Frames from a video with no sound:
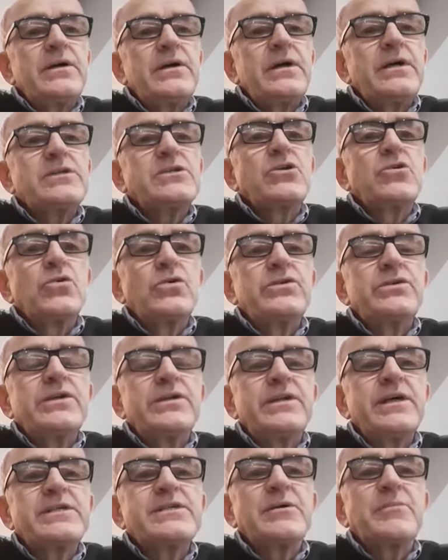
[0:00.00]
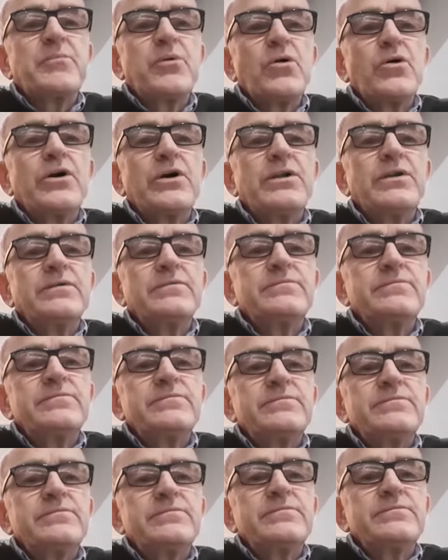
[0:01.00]
is going to disappoint,
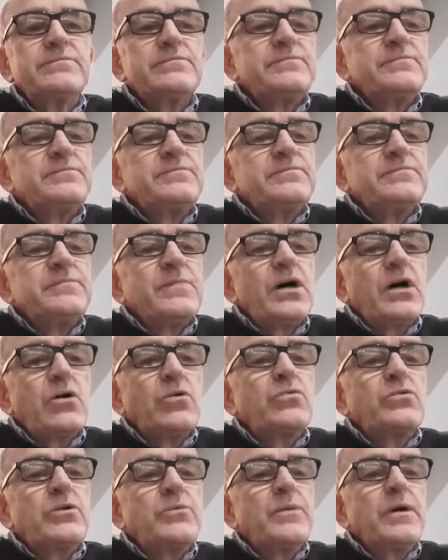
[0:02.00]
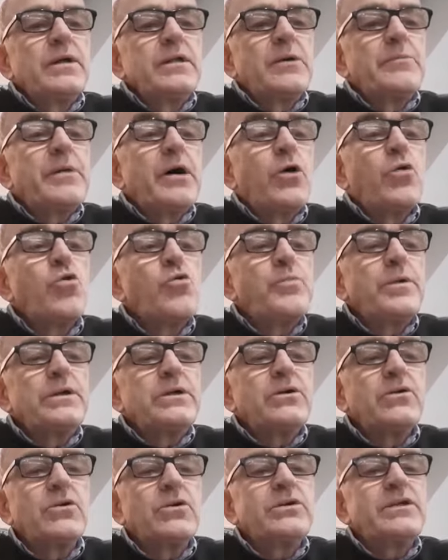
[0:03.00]
ultimately. But hope in
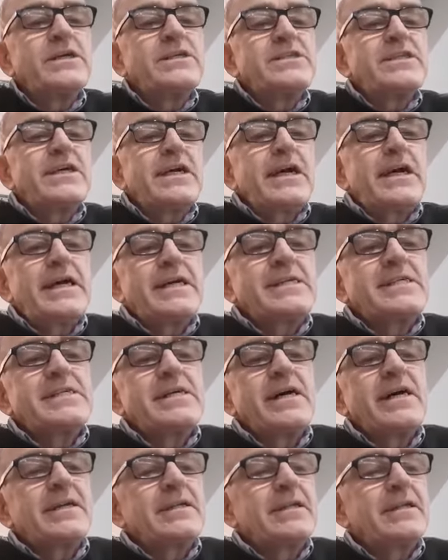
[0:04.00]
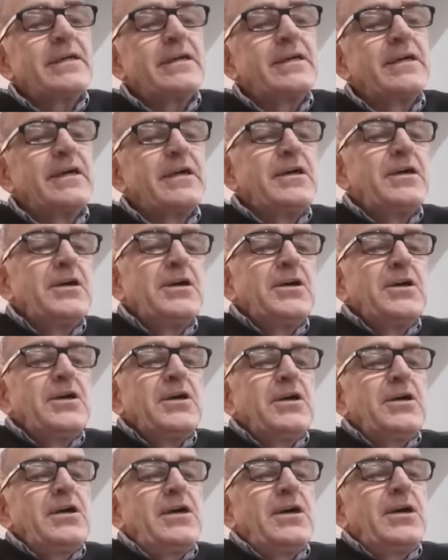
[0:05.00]
God is exactly
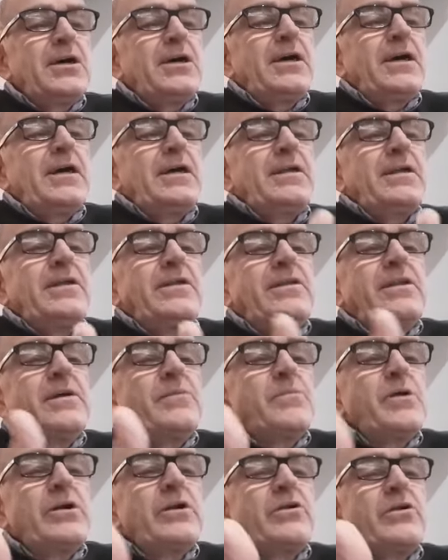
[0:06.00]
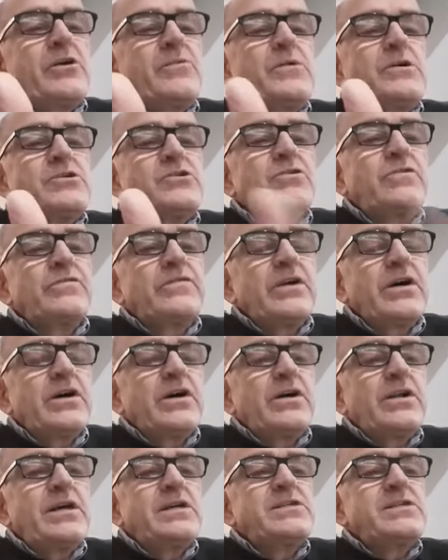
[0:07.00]
the mirror image of
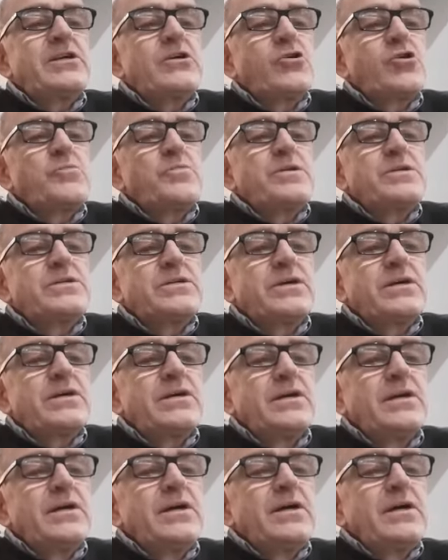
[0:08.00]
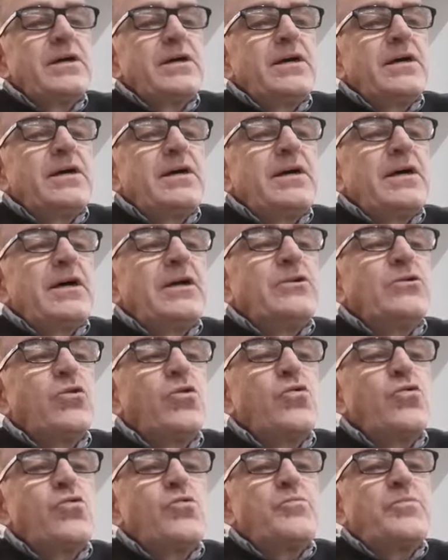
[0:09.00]
that, is the opposite in
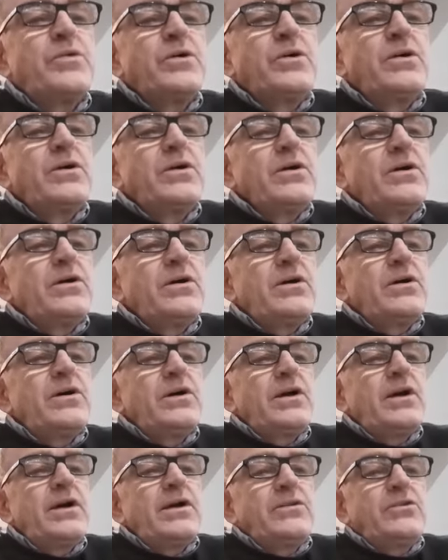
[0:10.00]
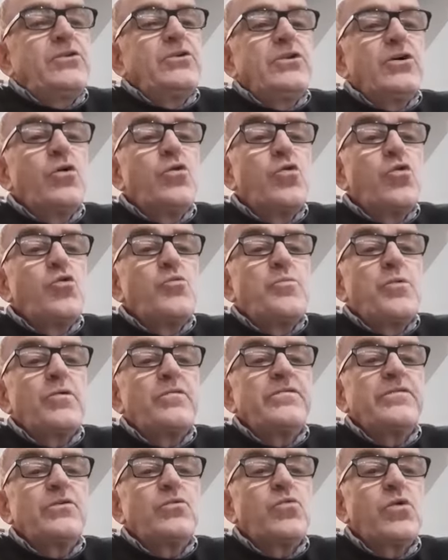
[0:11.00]
hope to the hope
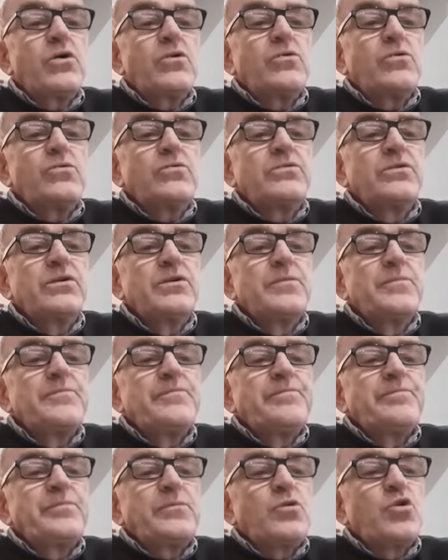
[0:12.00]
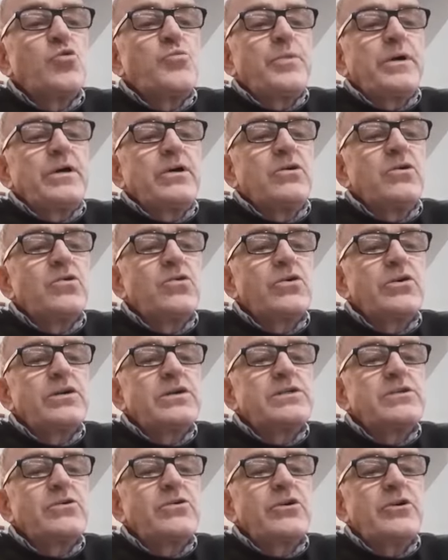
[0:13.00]
of the world. Hope in God
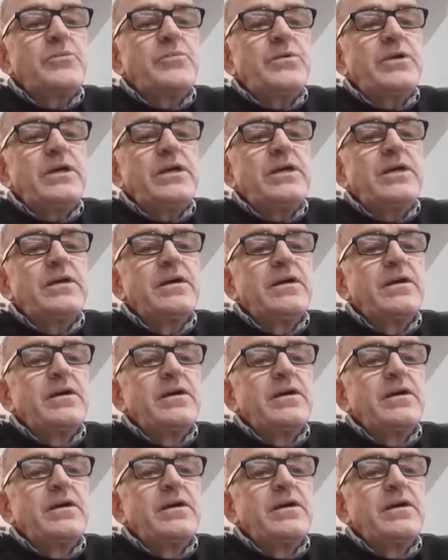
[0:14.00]
is going to be